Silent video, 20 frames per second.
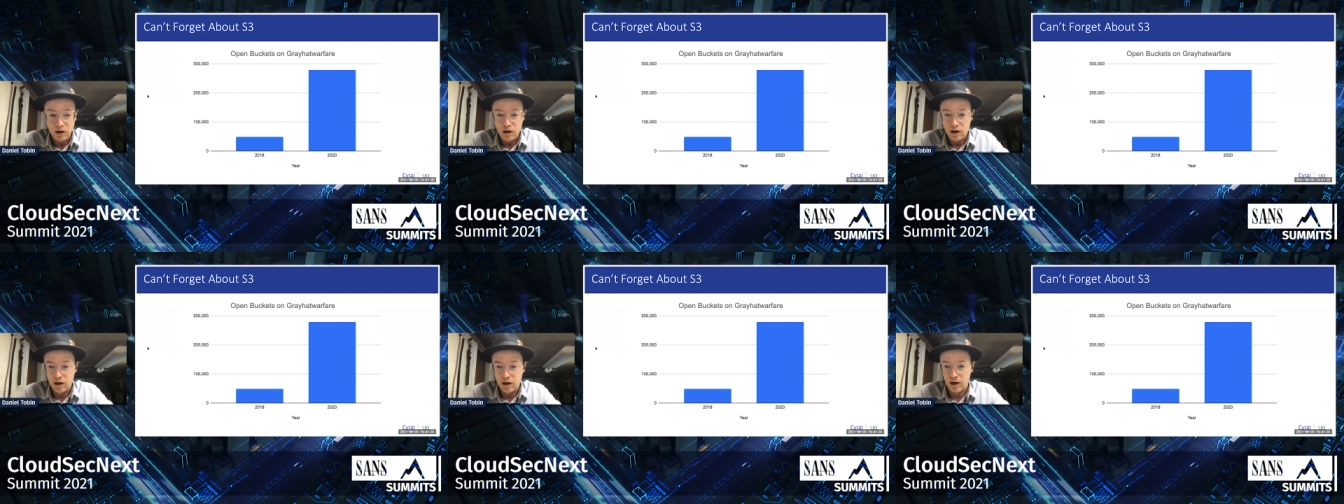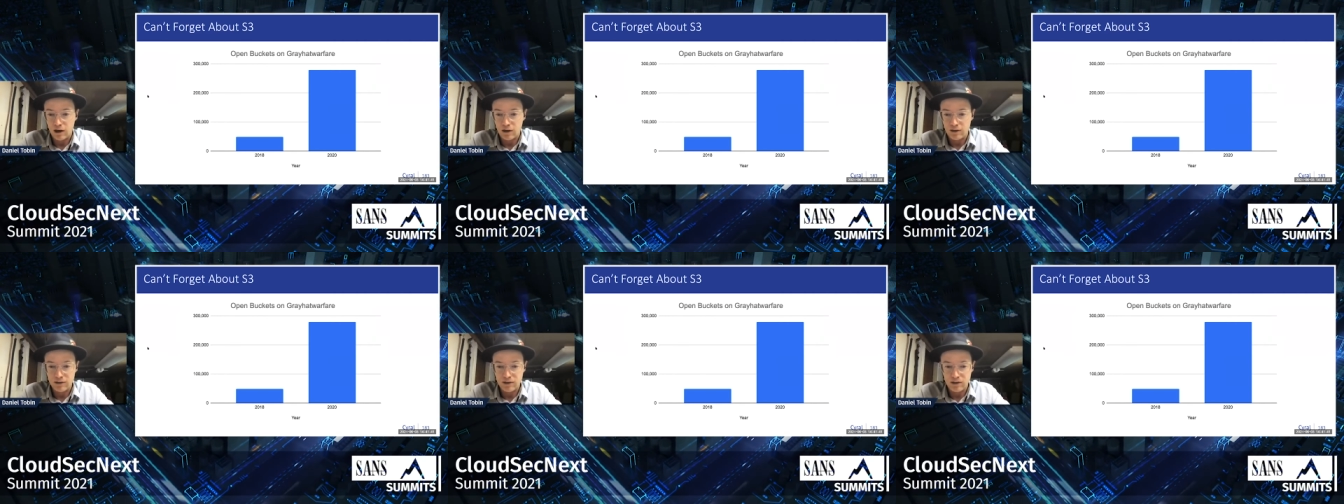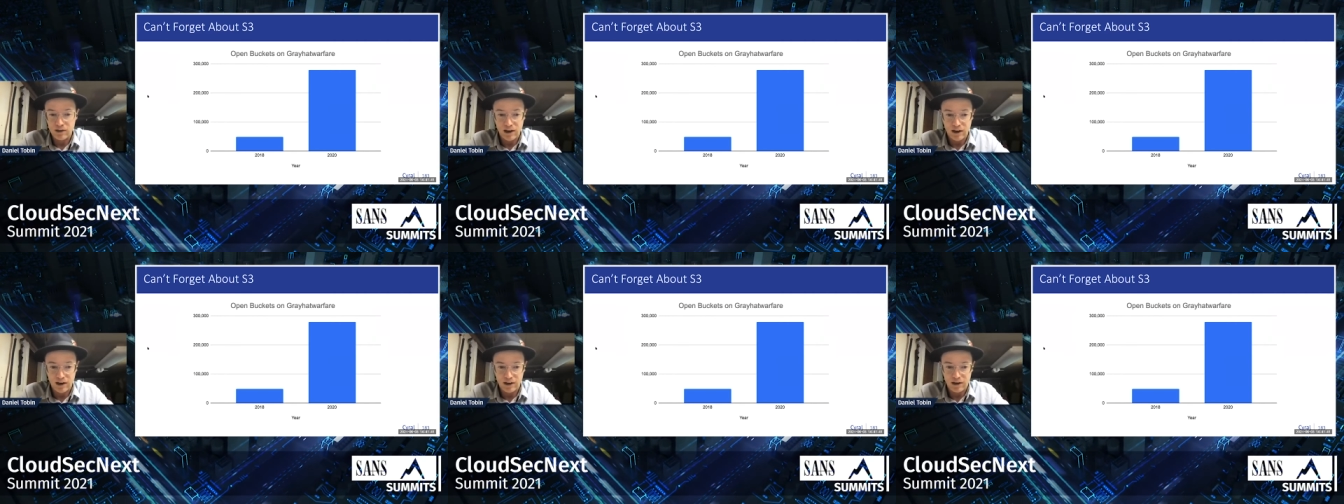and
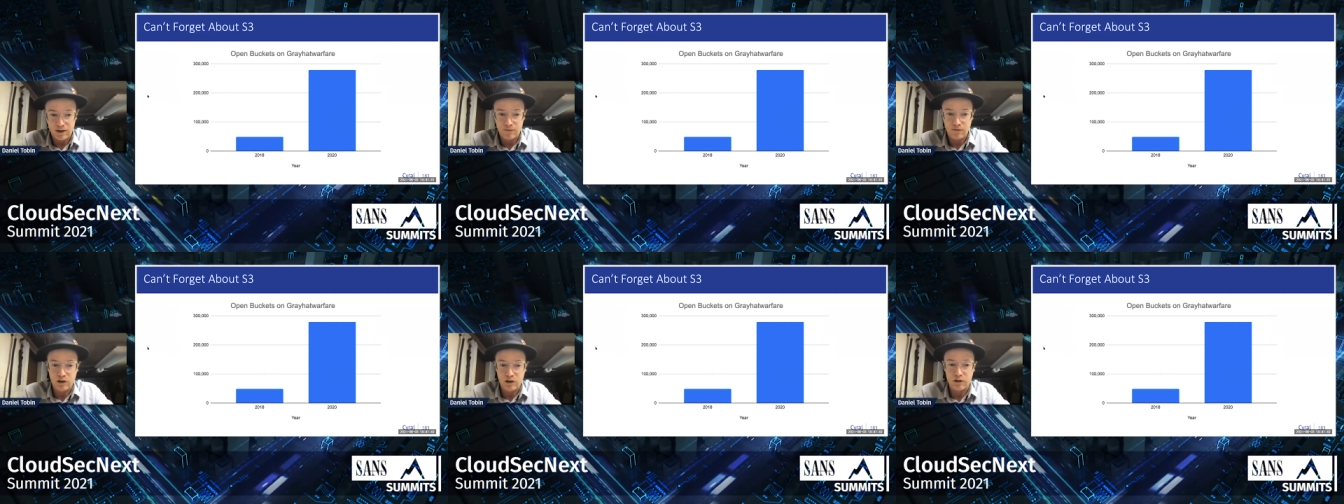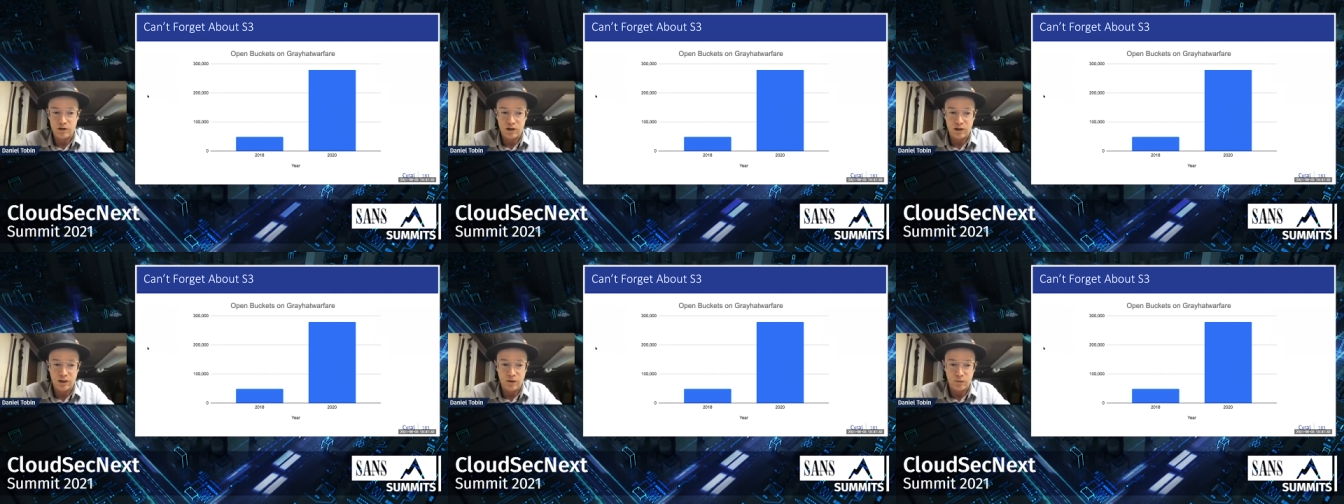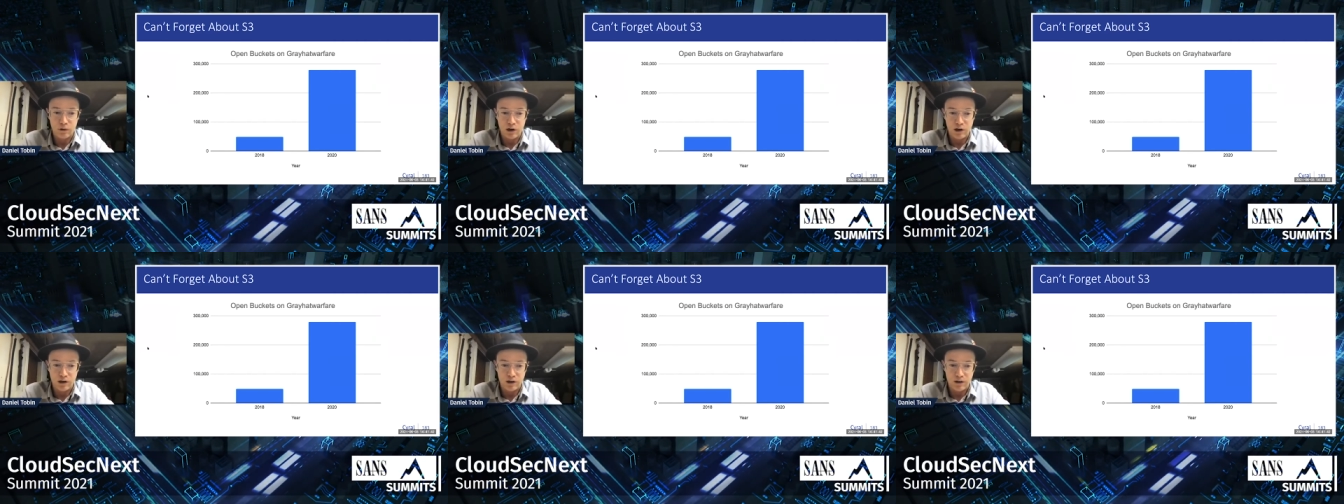today they have nearly
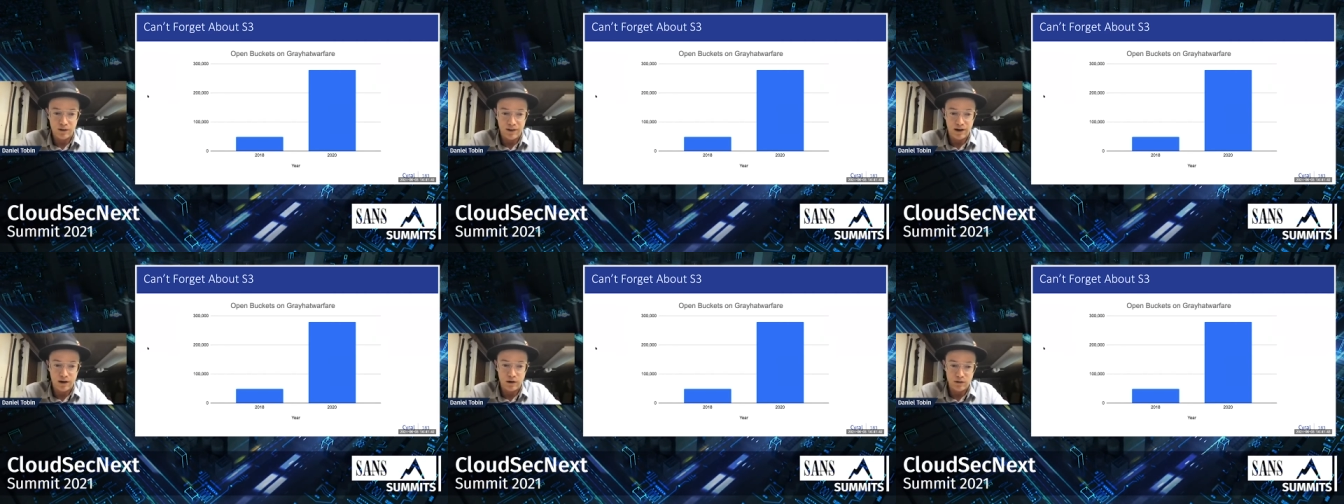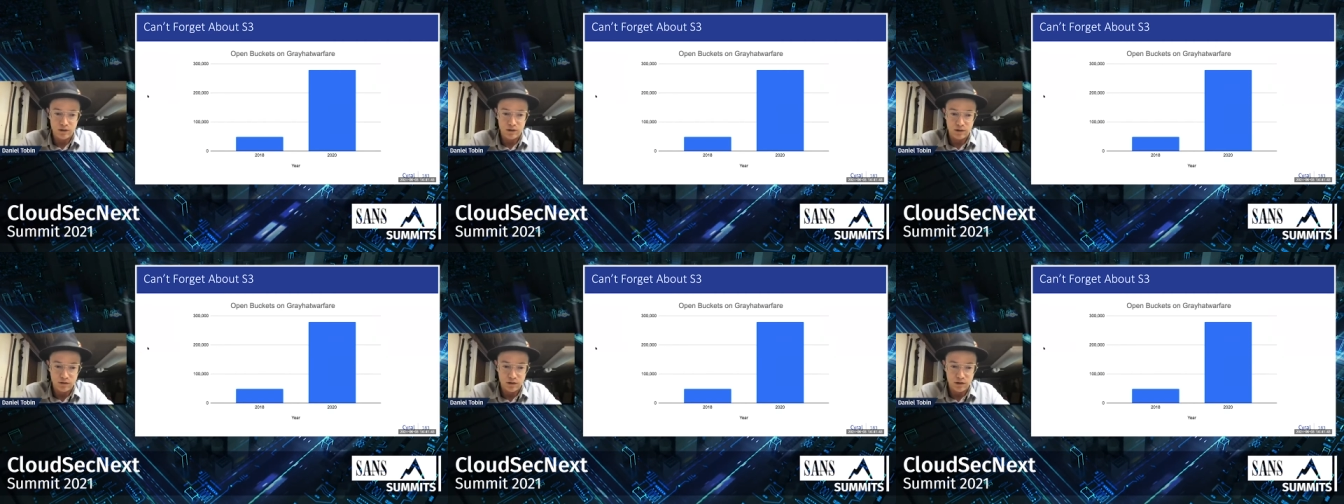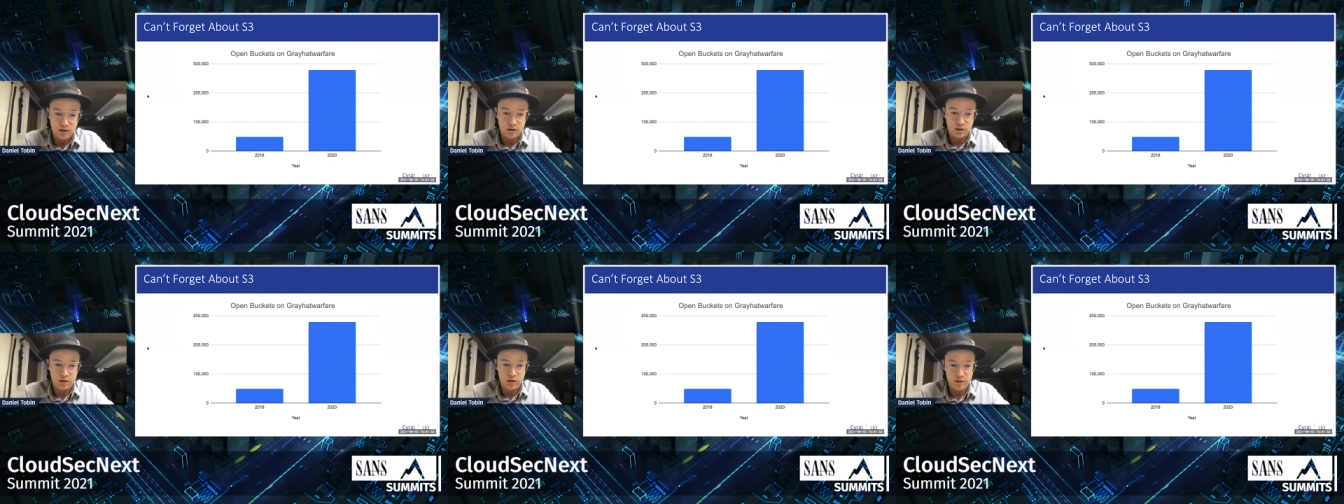300,000
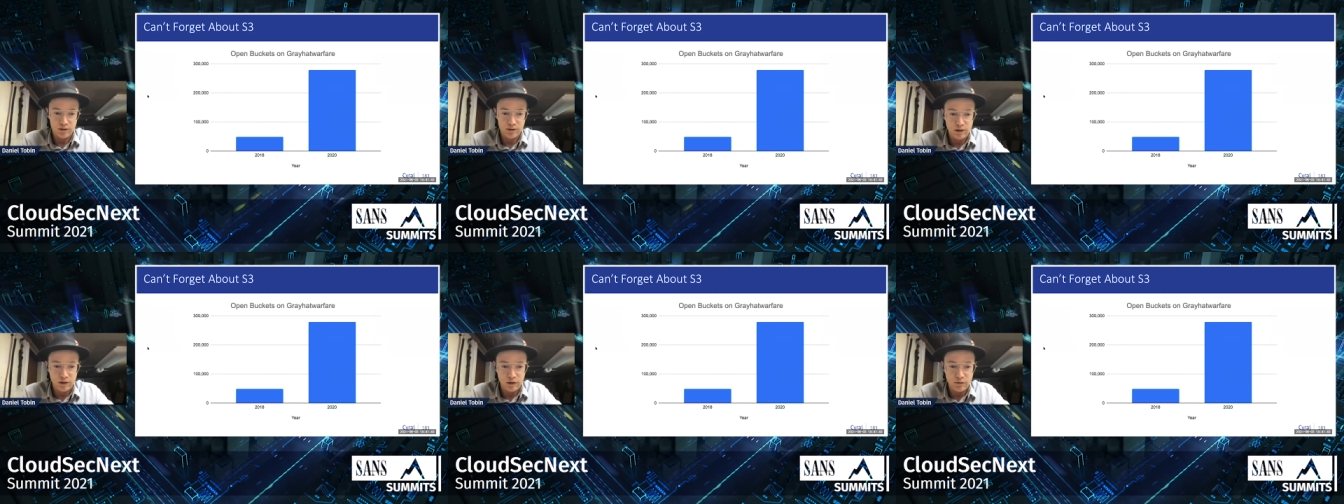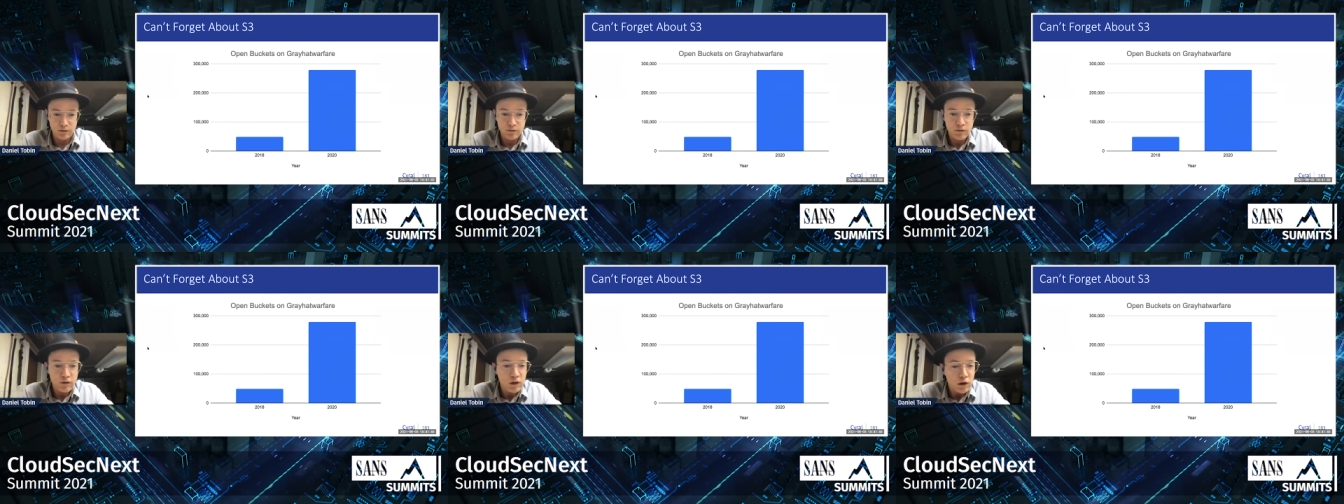listed.